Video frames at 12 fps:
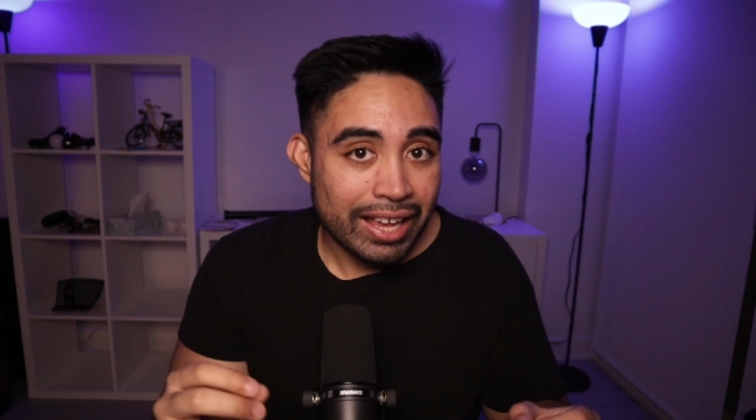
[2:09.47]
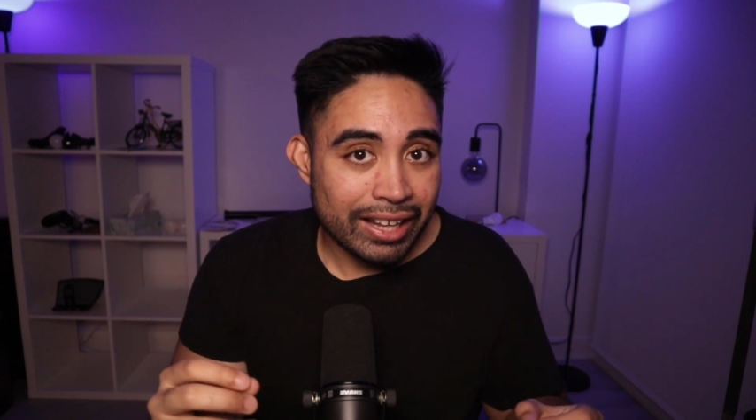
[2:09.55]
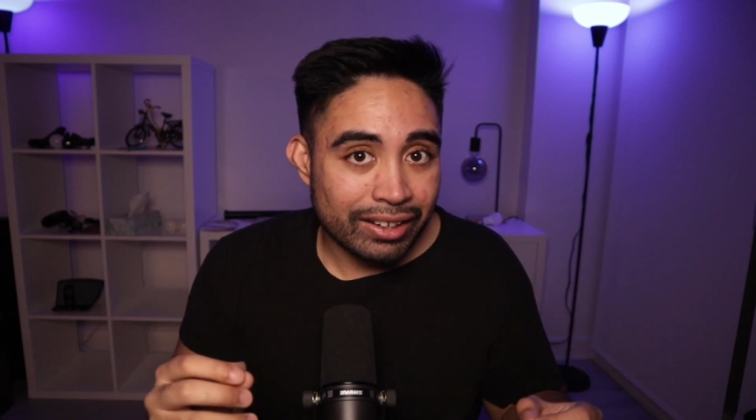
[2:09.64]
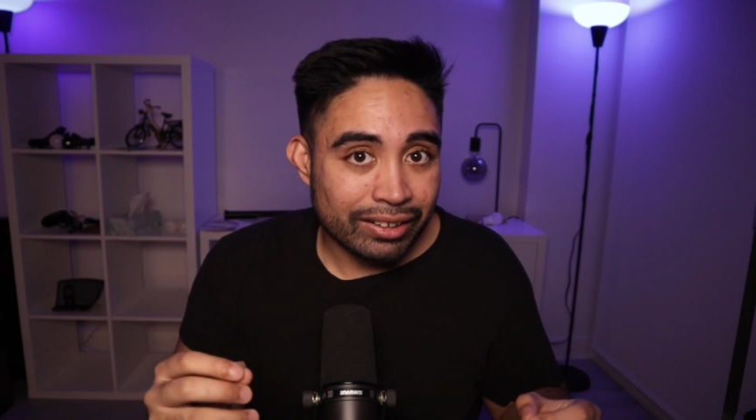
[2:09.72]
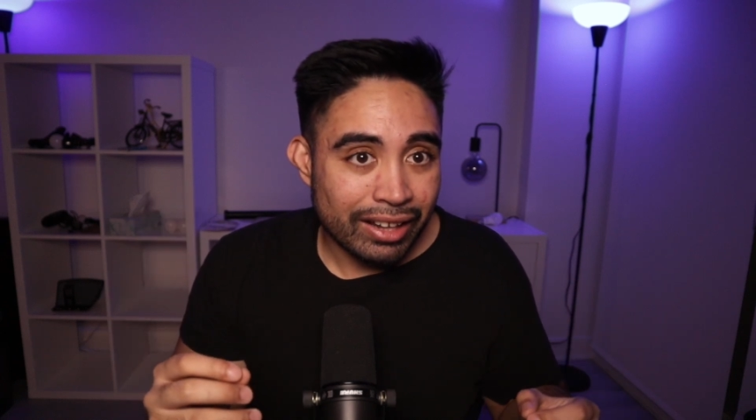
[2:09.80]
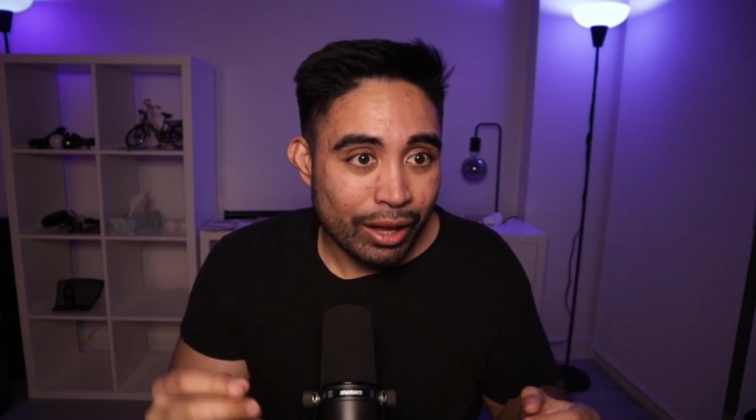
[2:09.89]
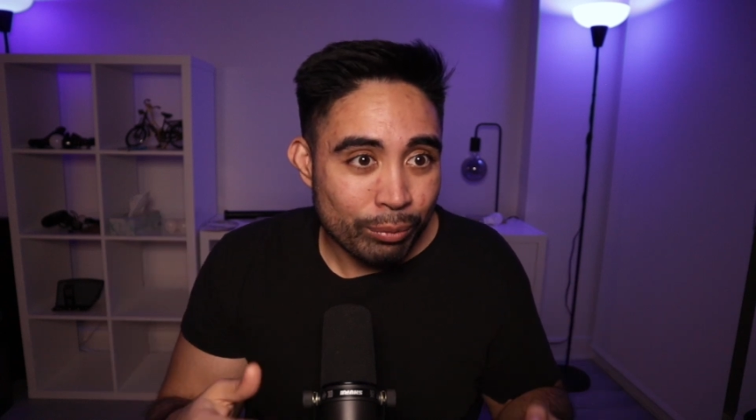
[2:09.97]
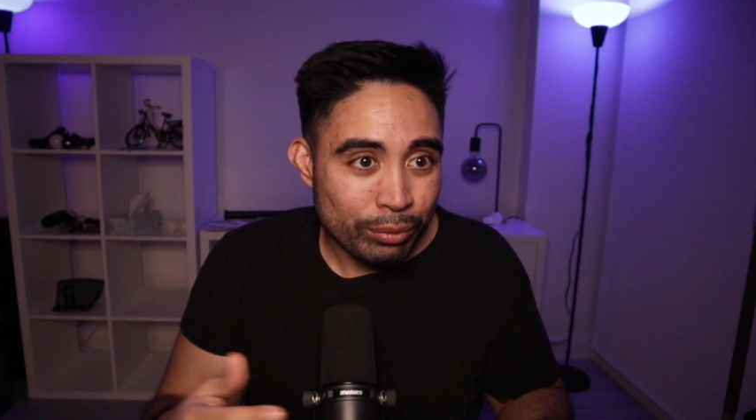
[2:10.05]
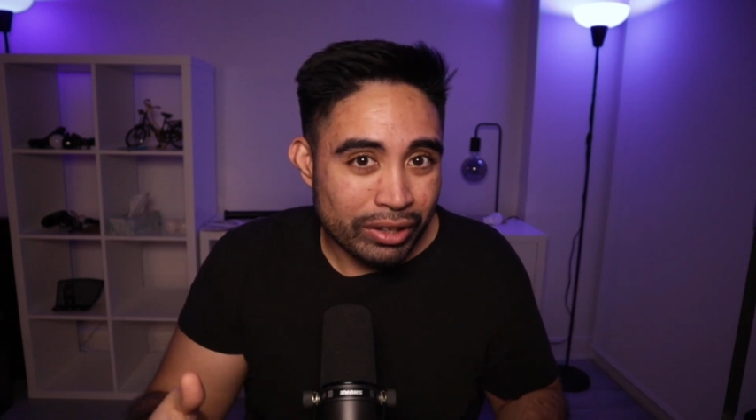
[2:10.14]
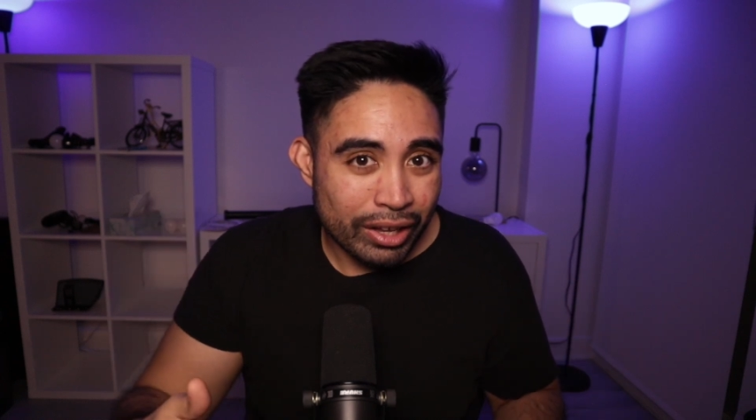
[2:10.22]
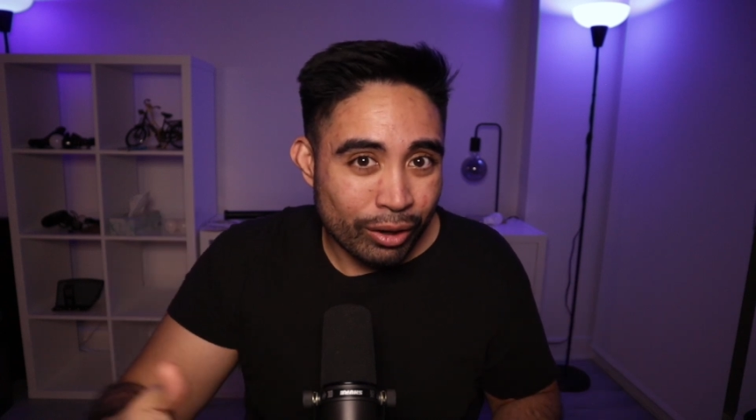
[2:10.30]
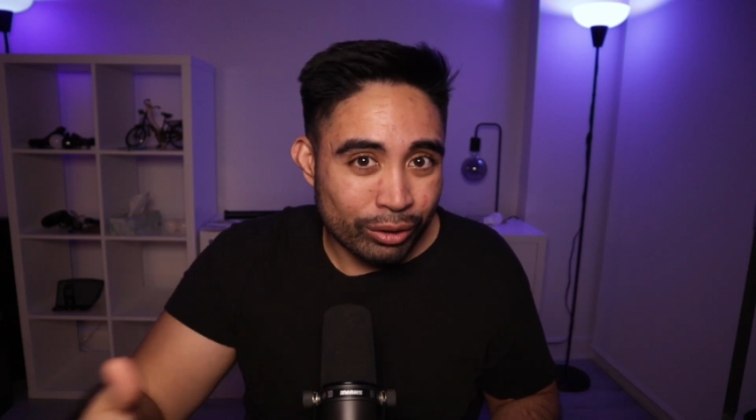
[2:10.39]
and help you
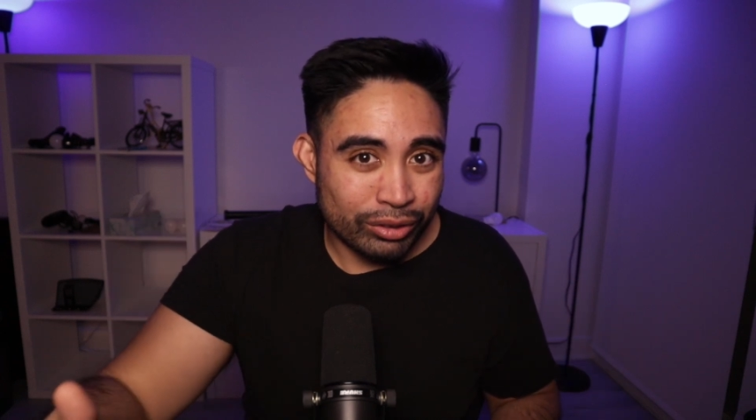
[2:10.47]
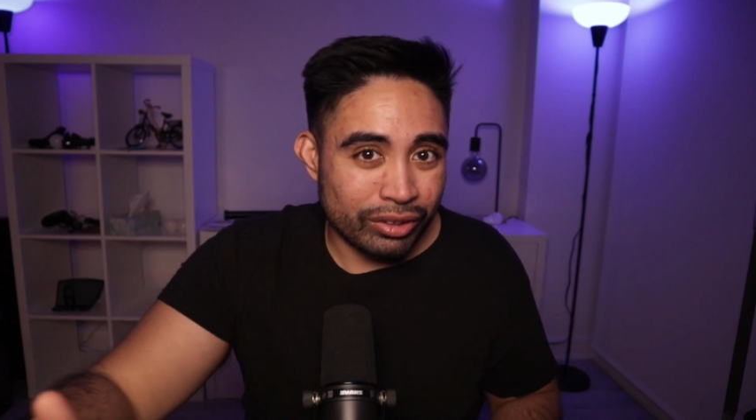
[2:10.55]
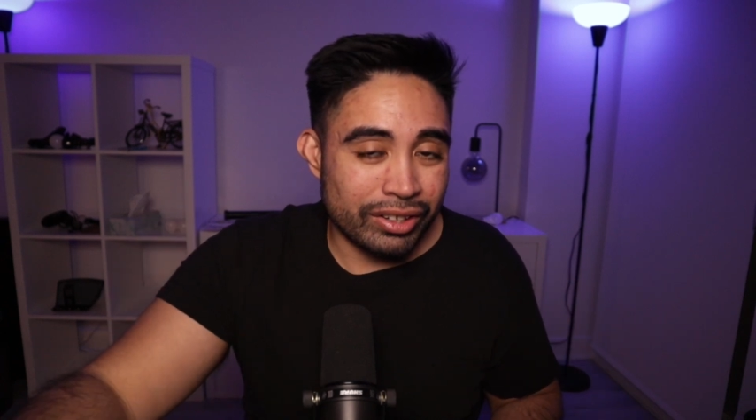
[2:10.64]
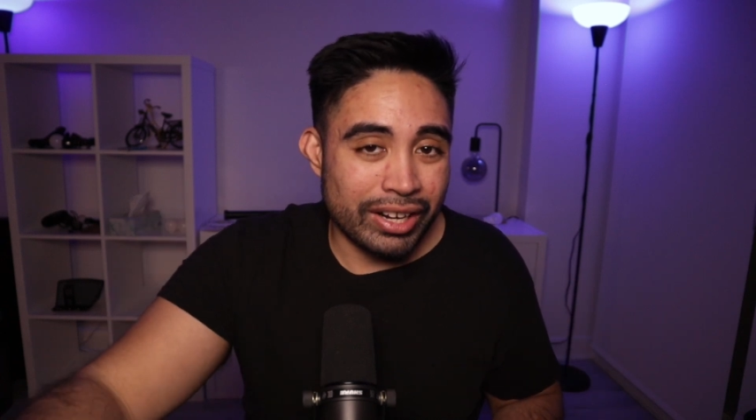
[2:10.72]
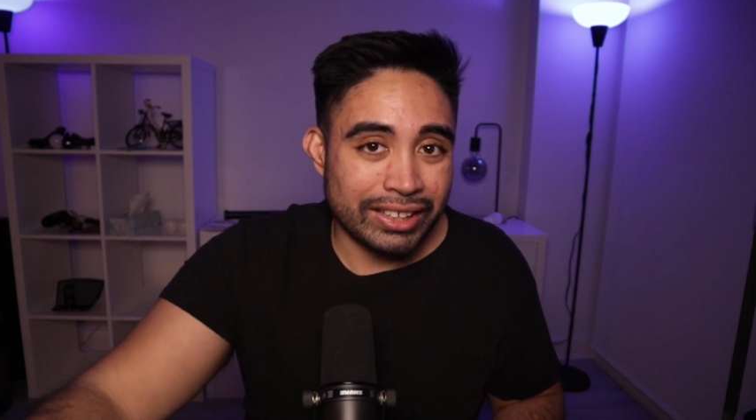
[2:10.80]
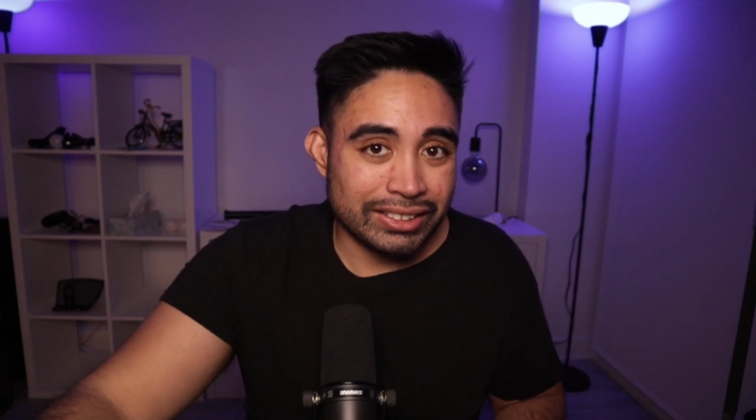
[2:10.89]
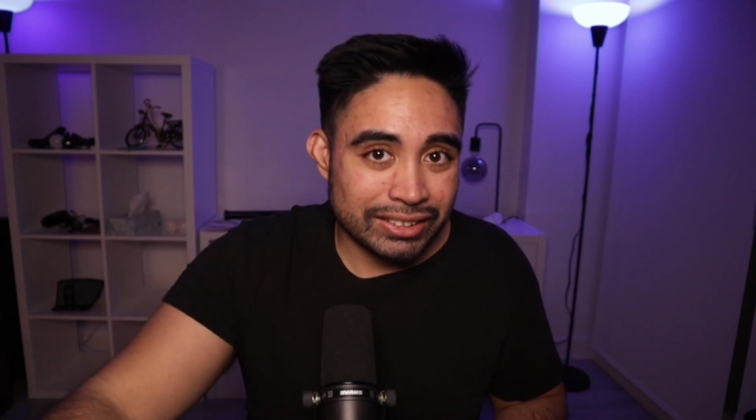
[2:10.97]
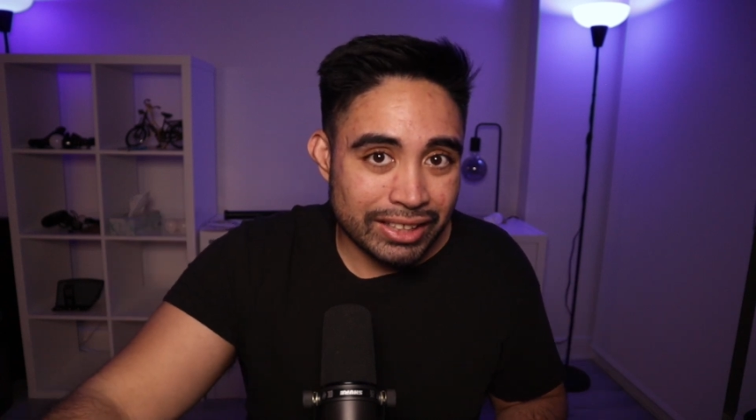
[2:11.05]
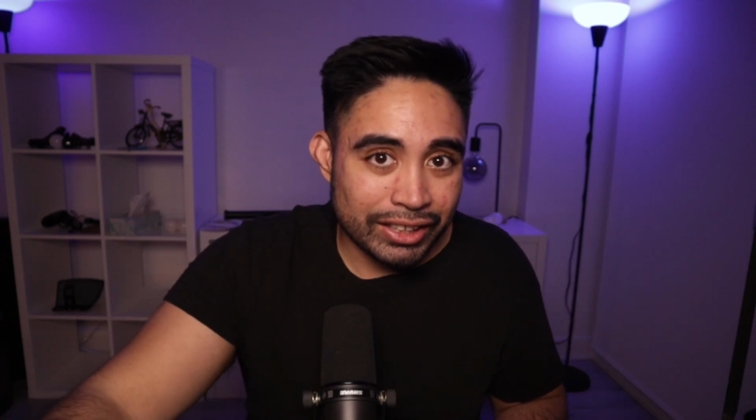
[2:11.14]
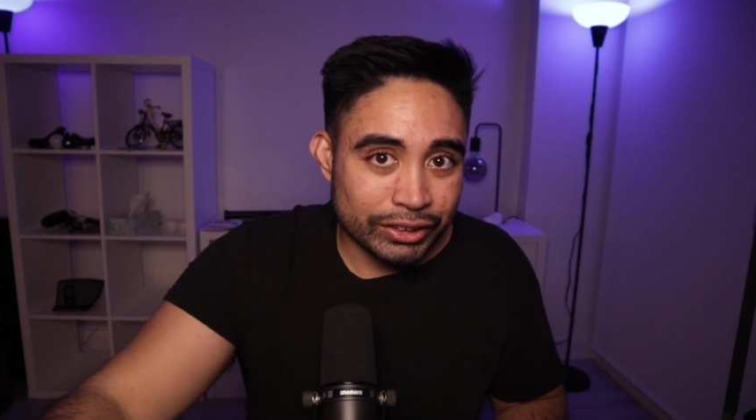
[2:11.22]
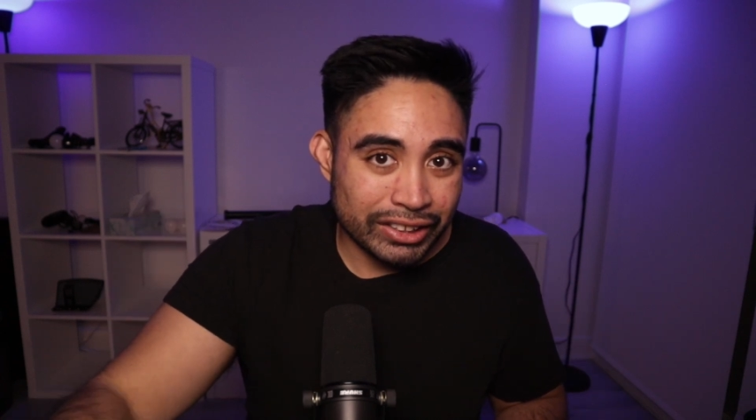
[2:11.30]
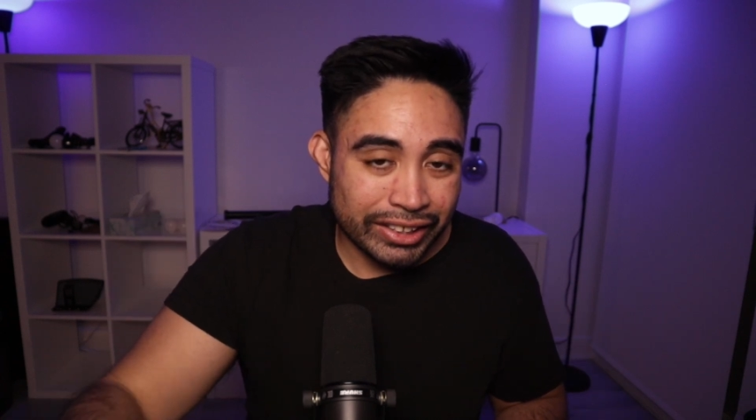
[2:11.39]
get on to the next
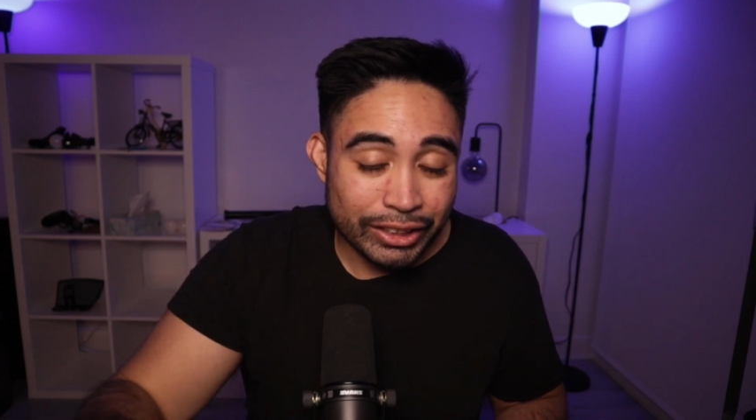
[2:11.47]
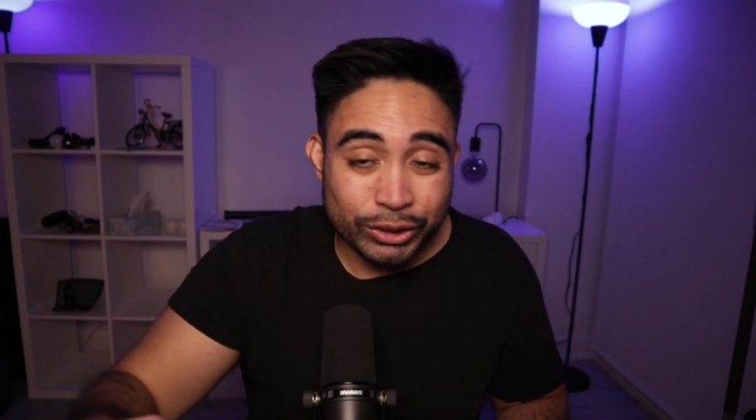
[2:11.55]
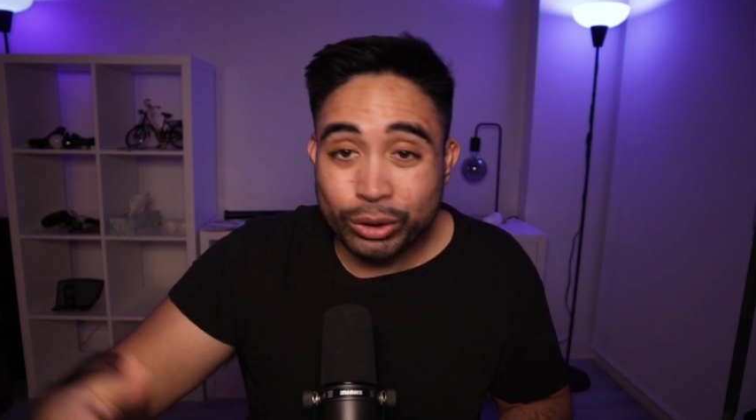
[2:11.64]
stage and get